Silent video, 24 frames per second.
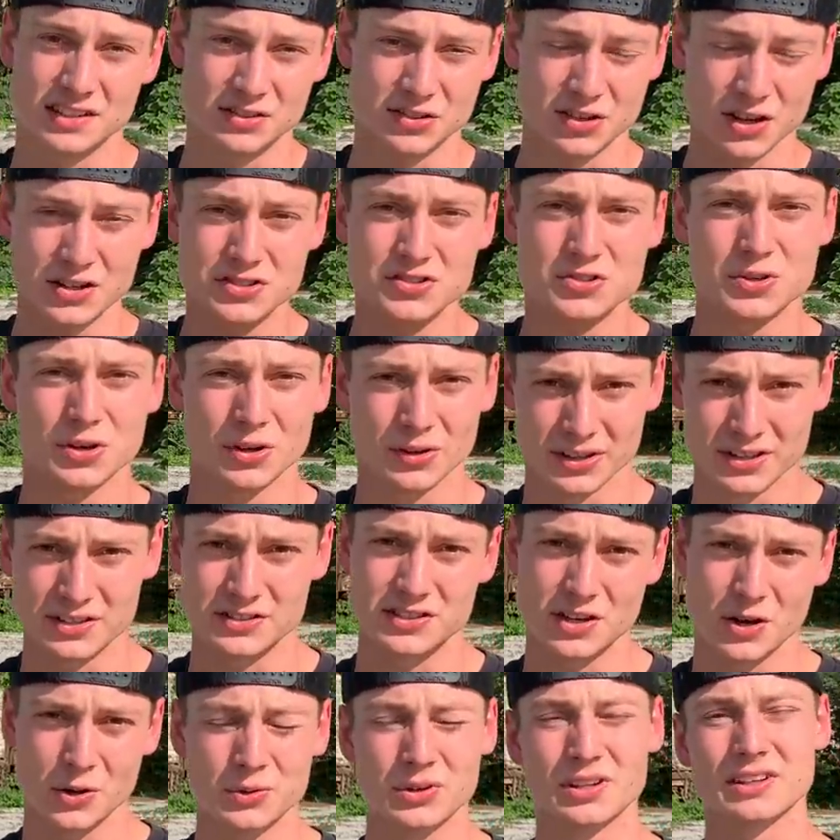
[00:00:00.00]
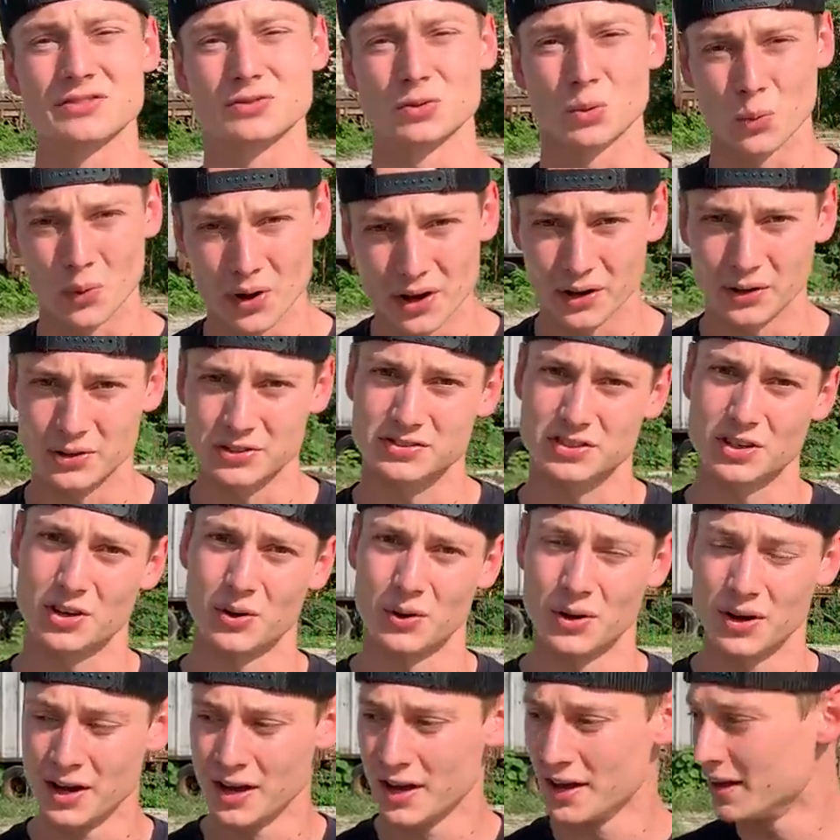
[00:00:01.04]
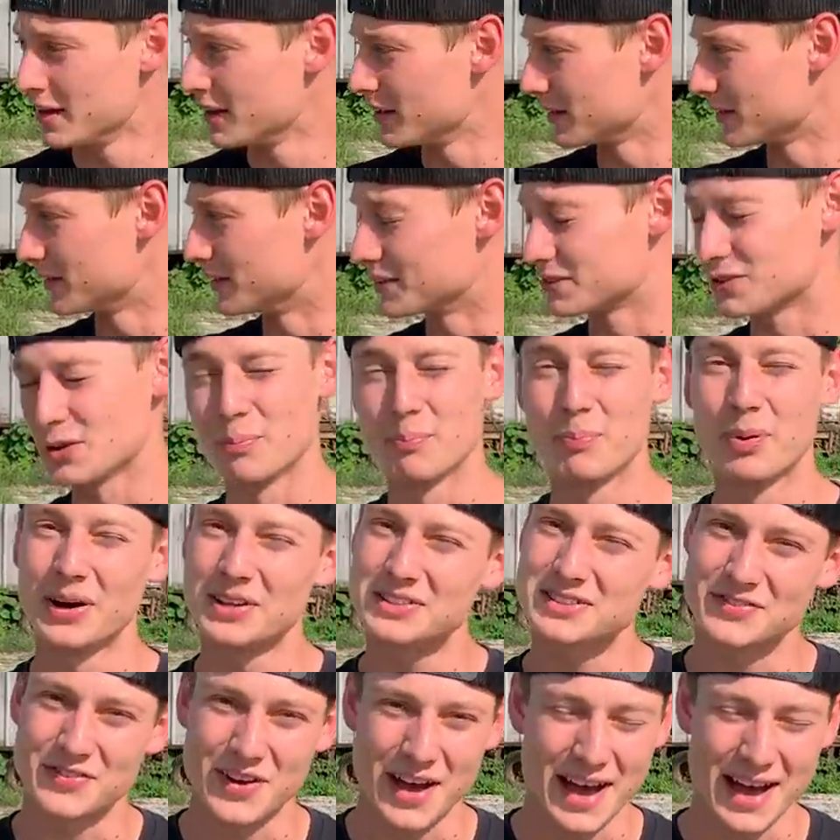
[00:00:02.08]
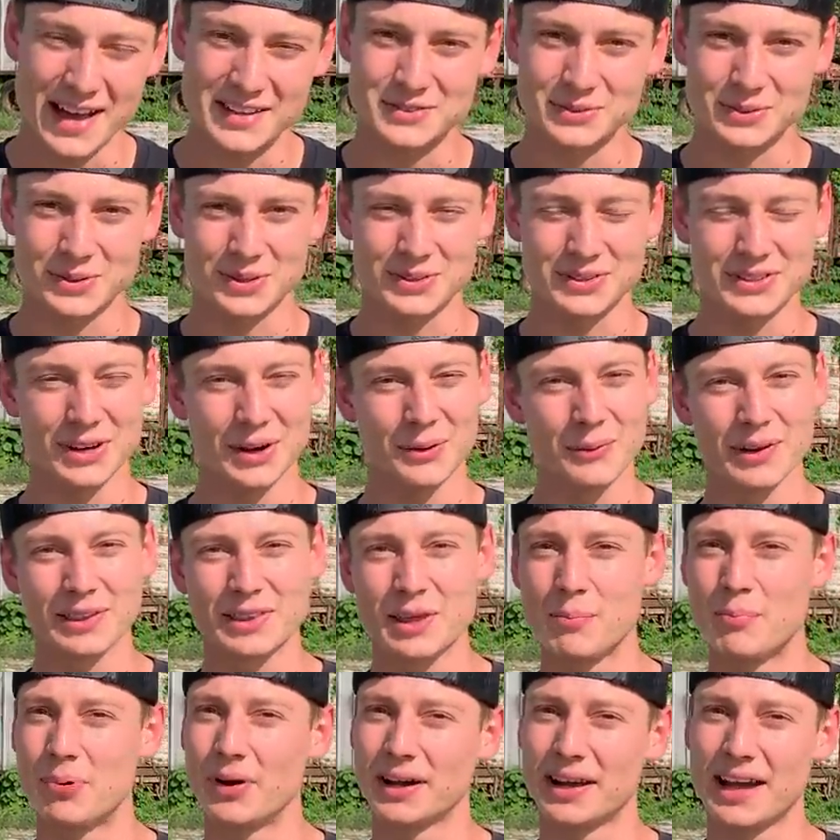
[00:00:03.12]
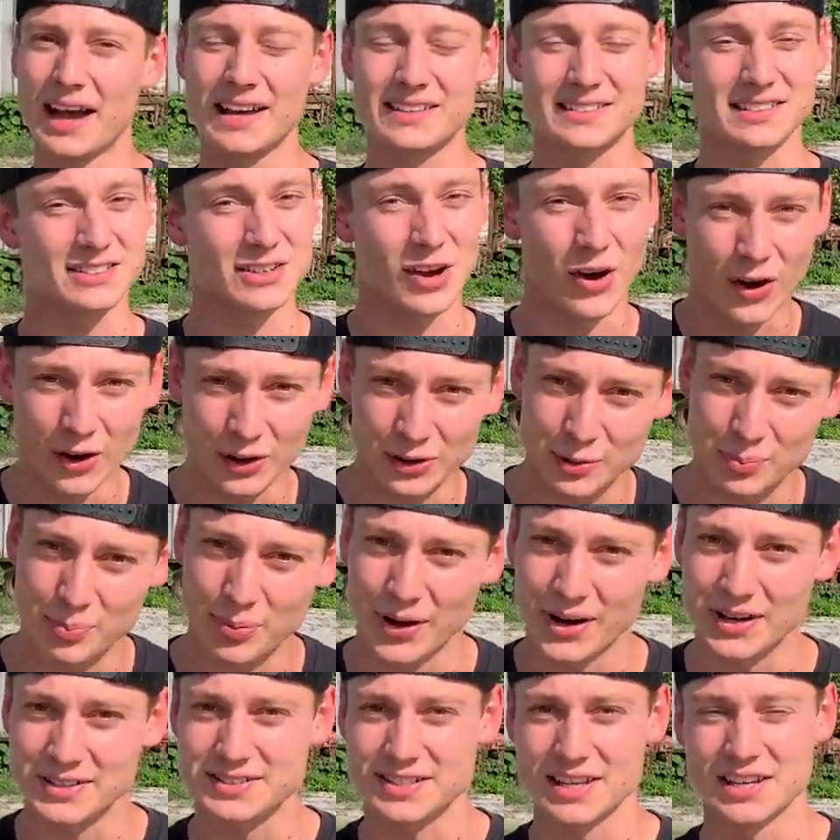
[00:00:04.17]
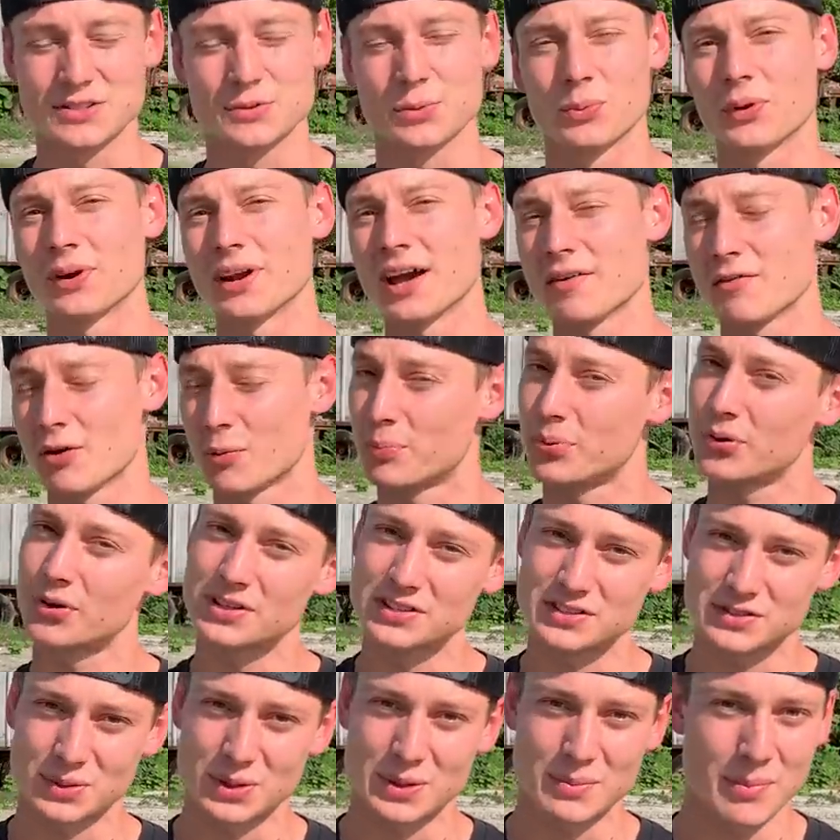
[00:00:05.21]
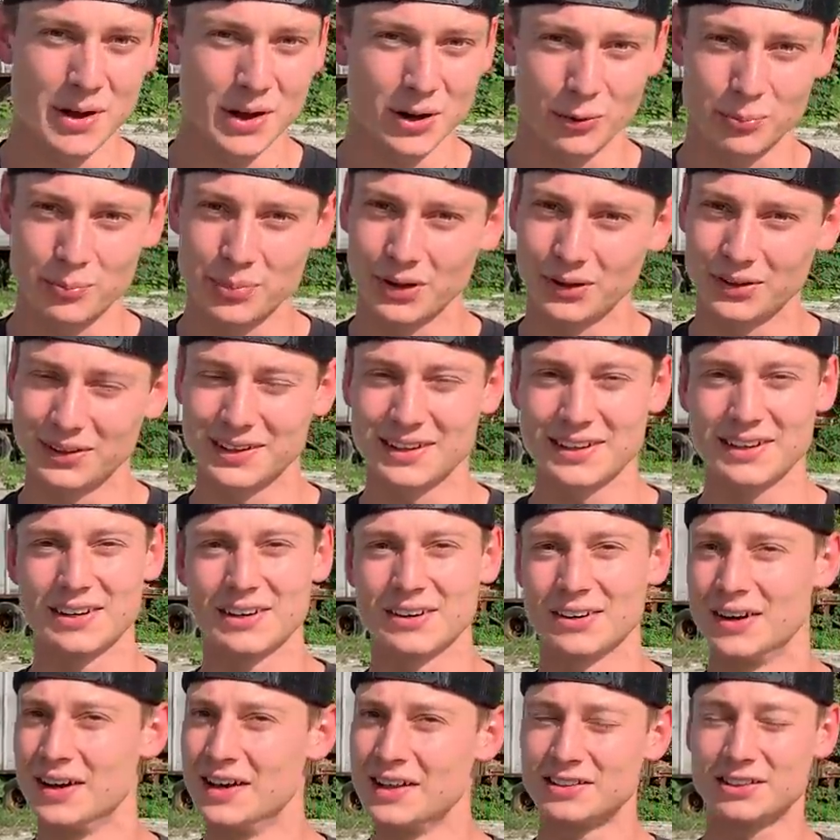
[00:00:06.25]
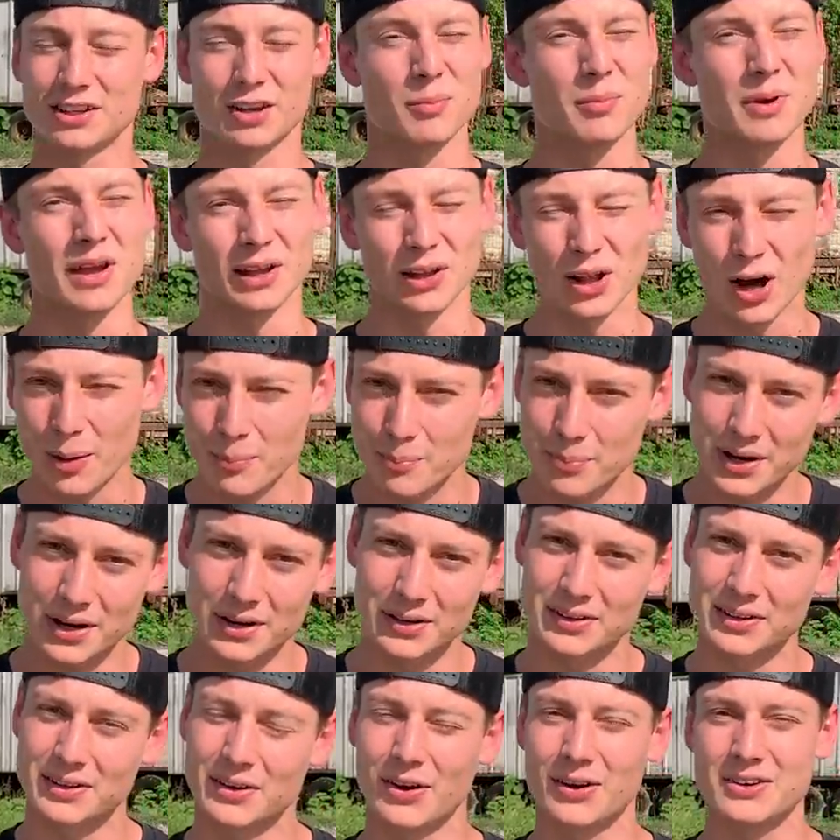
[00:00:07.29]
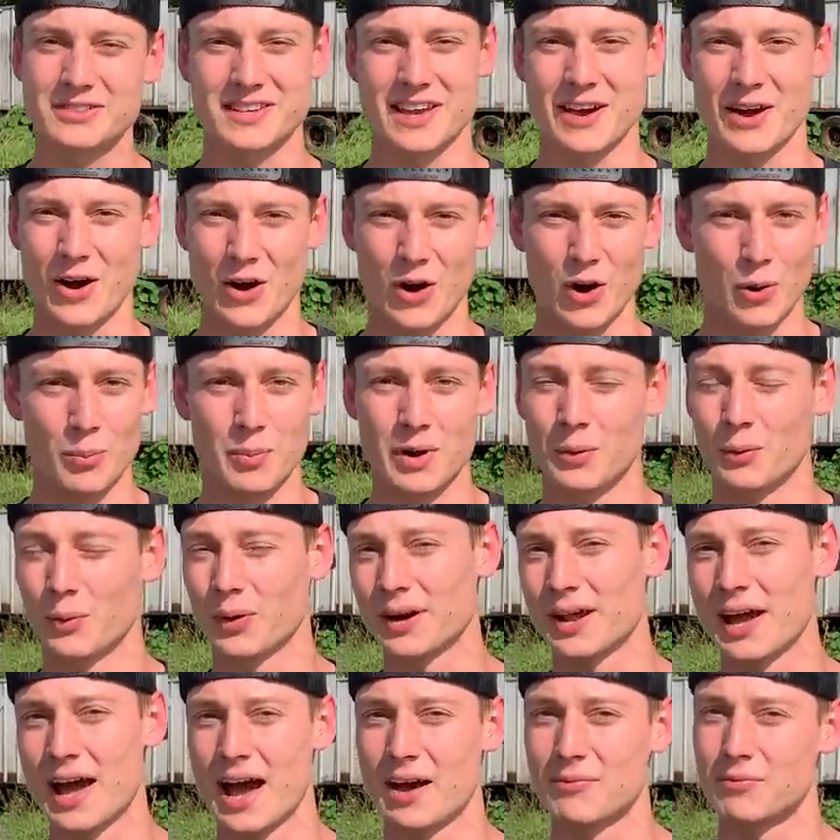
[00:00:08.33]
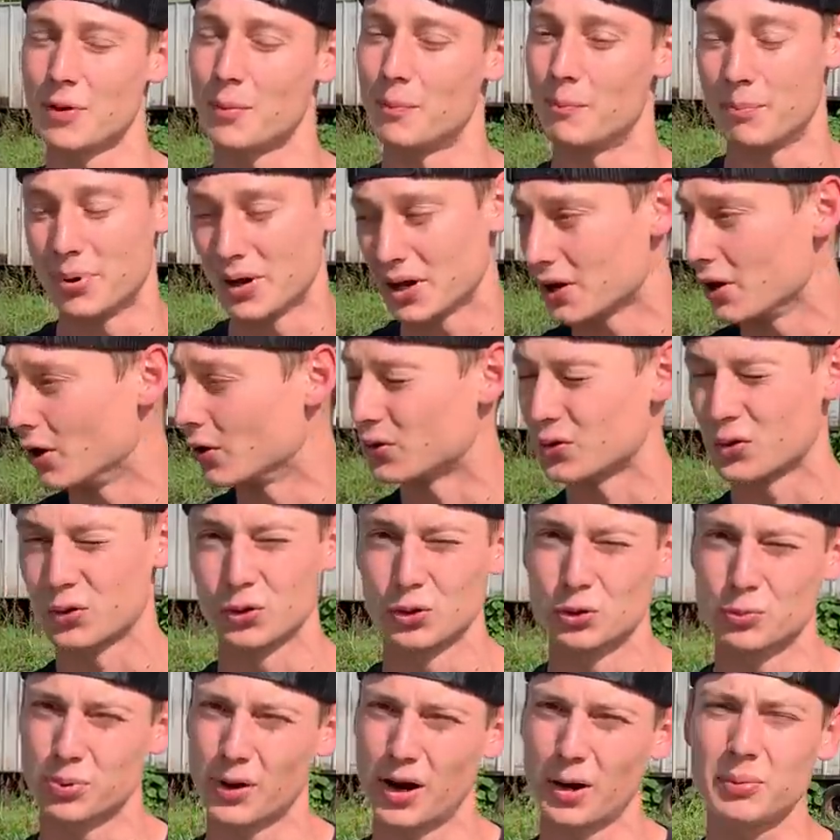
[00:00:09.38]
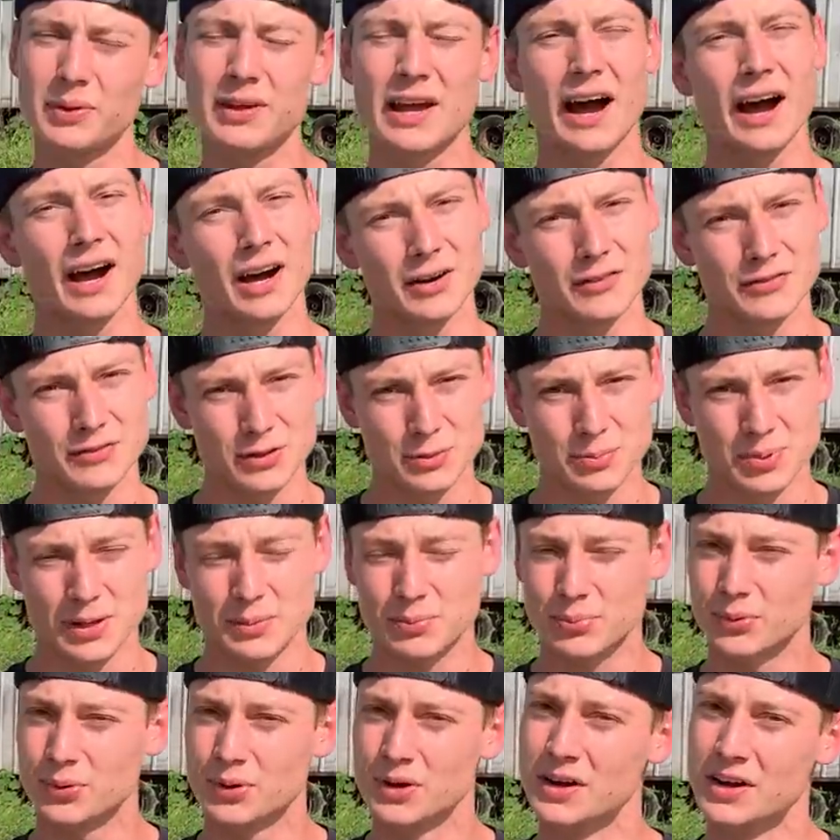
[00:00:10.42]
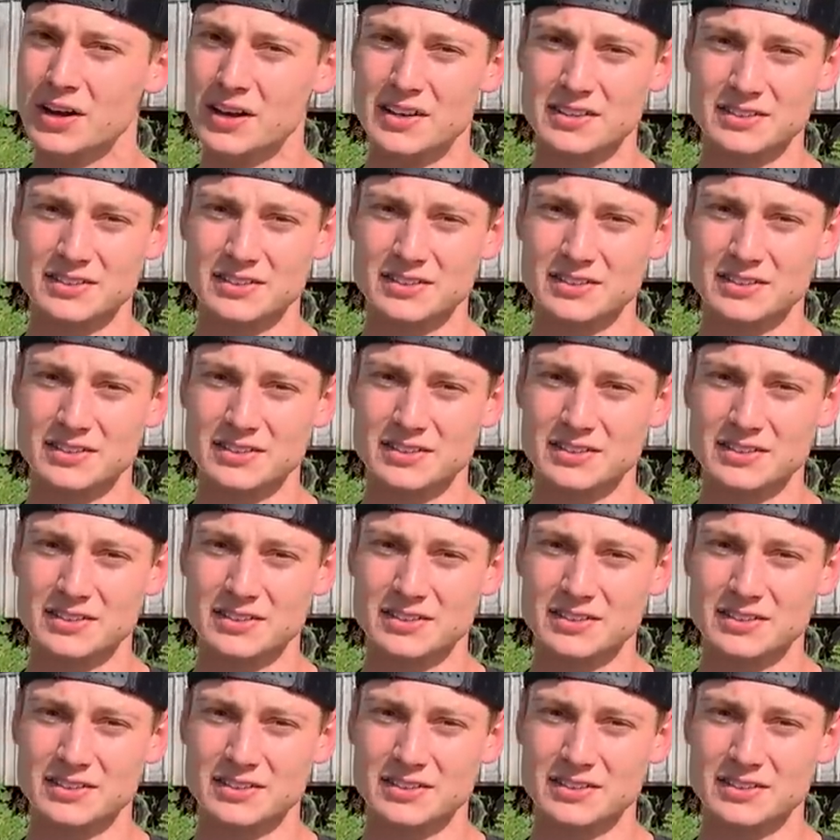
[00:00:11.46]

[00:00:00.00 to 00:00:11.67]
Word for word: industrially zoned as well. So there's a bunch of hassle to deal with it, but guys, it's all in the process. We're gonna have a pretty sweet metal building here. It's gonna be a lot bigger than ours at home, and we're gonna have a big old crew, probably hire a few people.